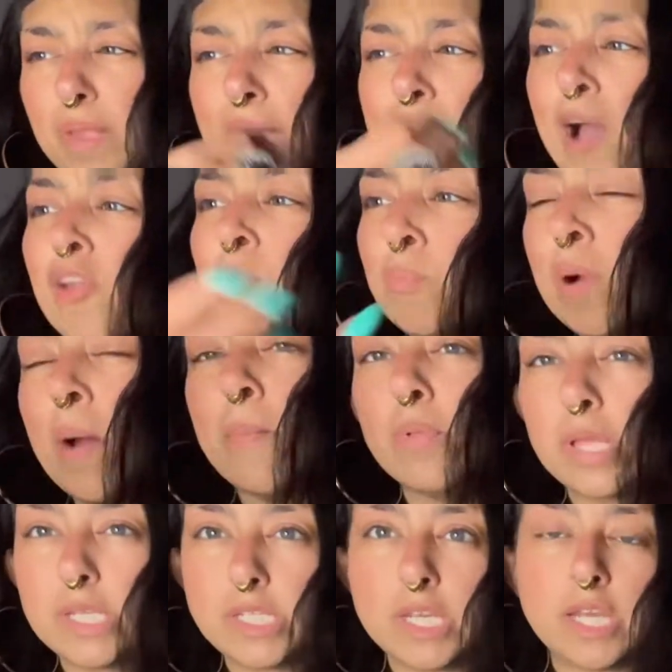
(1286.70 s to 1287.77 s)
how to
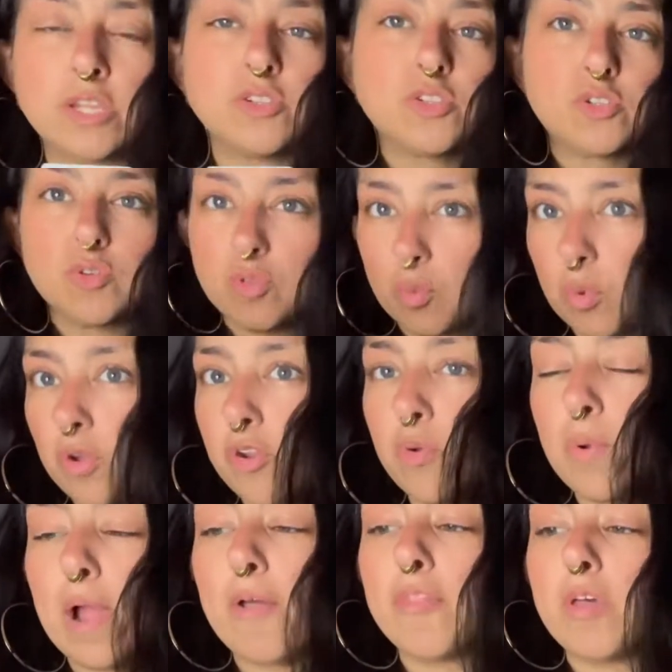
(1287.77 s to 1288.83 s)
properly tend to the world
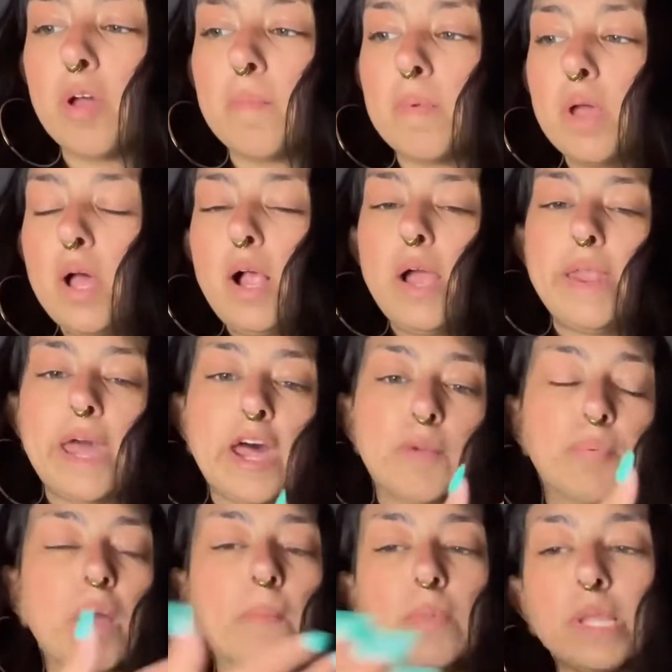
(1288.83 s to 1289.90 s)
around them and how to
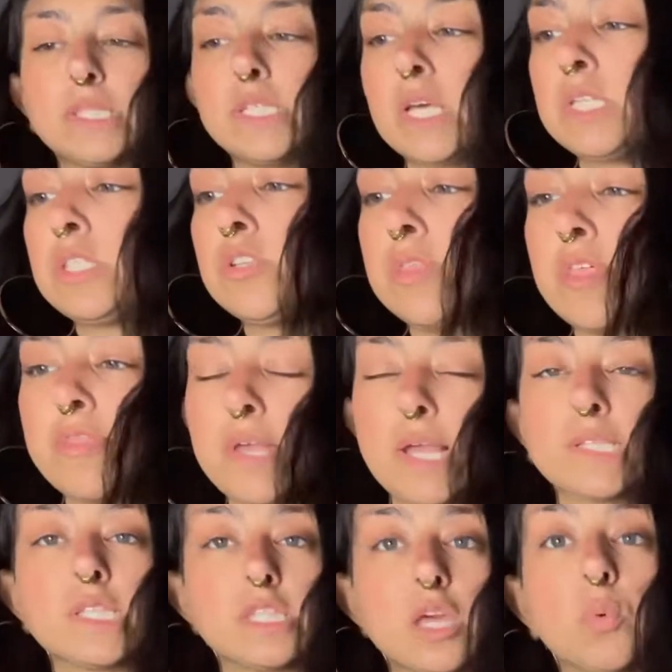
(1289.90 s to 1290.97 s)
properly tend to the
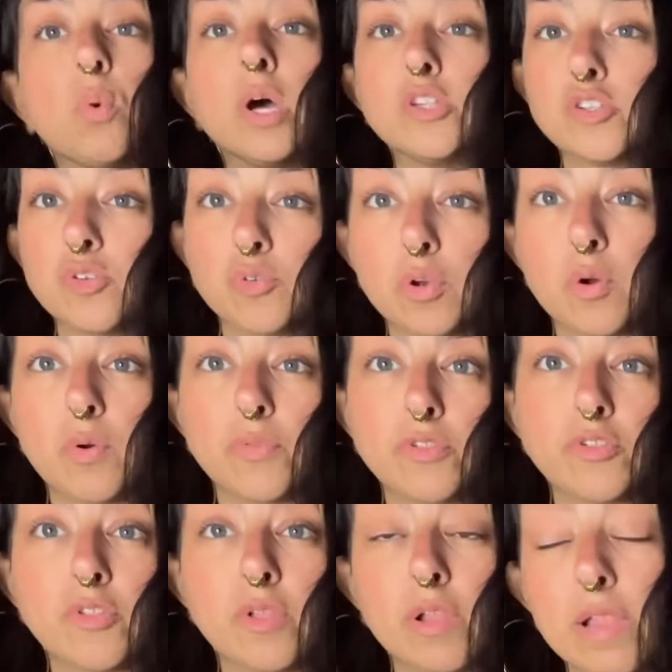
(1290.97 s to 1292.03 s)
things that they want to grow
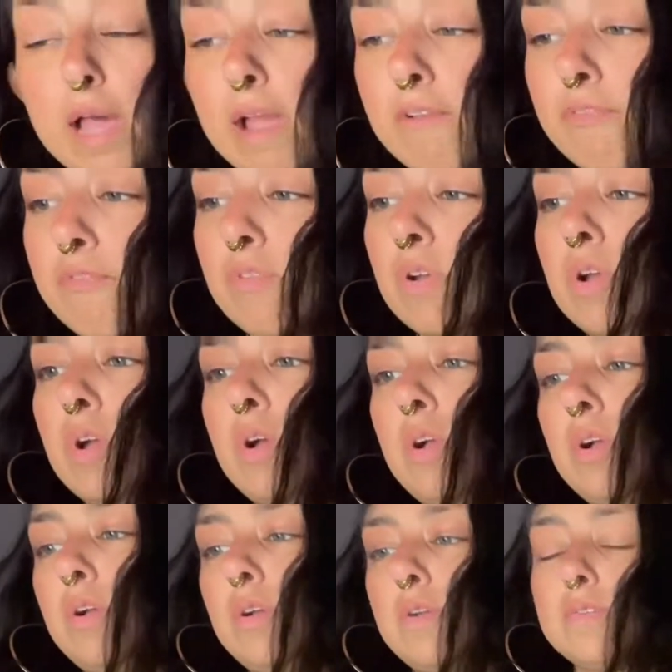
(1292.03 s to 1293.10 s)
into their life.
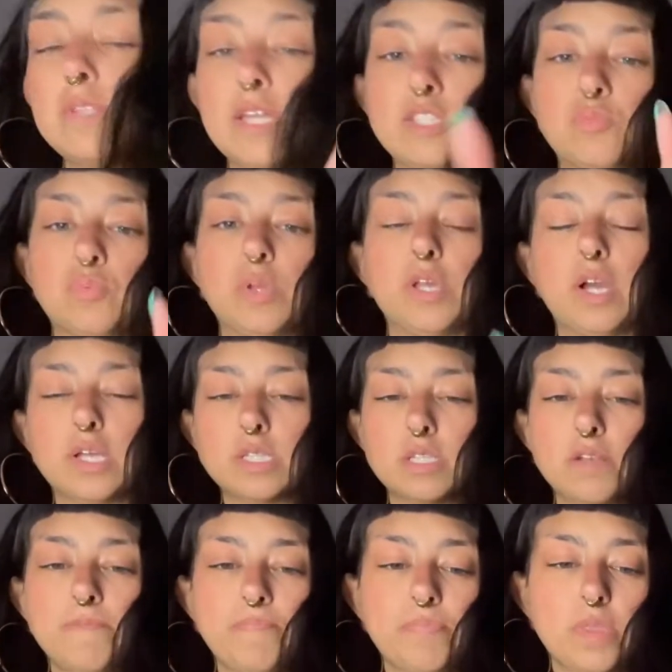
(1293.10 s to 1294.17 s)
So that's really
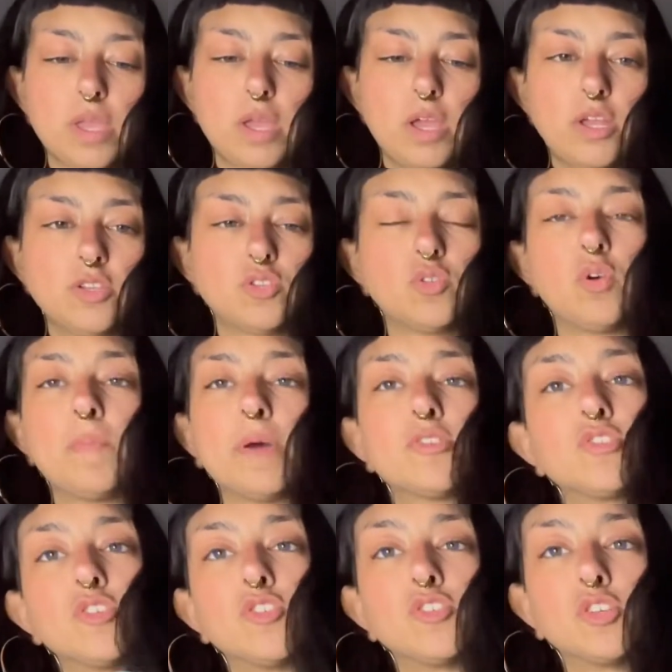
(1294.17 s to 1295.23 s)
awesome. So a
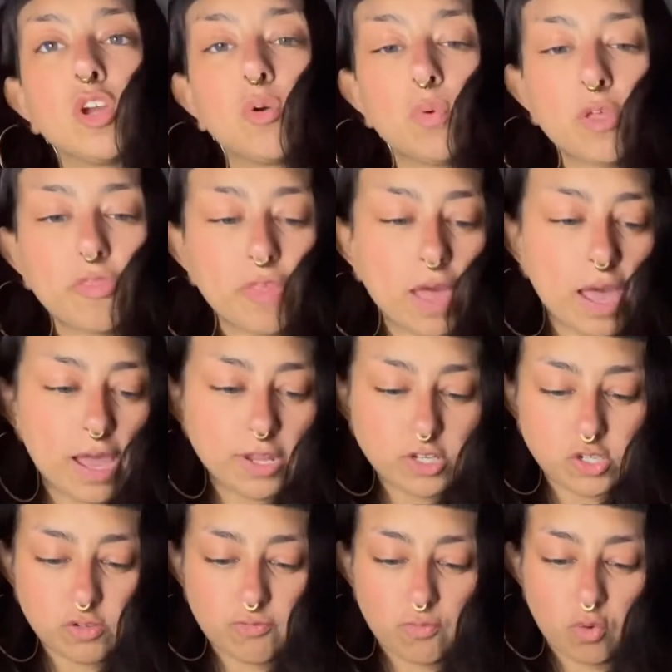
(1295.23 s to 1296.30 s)
message to go with
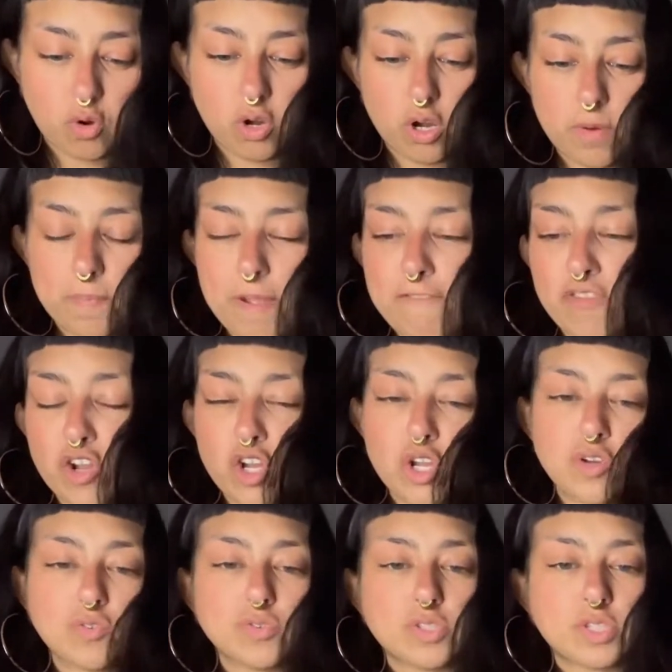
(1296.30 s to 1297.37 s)
that for my
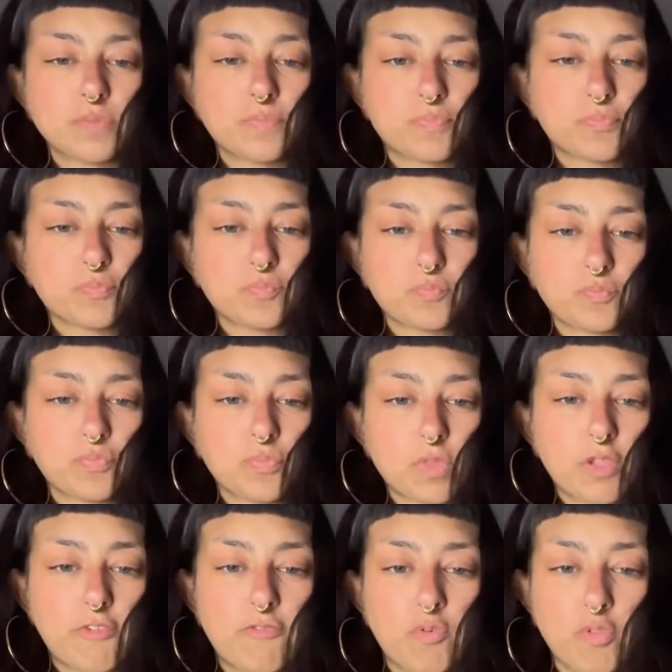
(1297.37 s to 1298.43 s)
Virgos
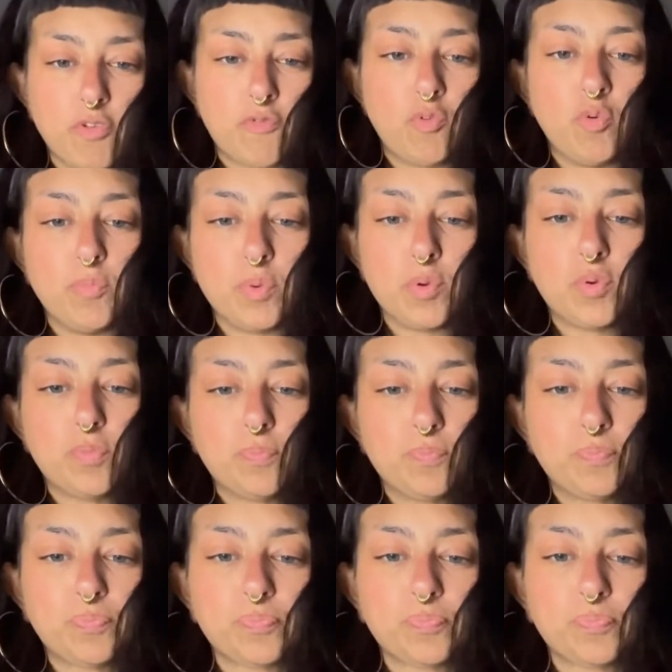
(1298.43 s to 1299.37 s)
for the full moon.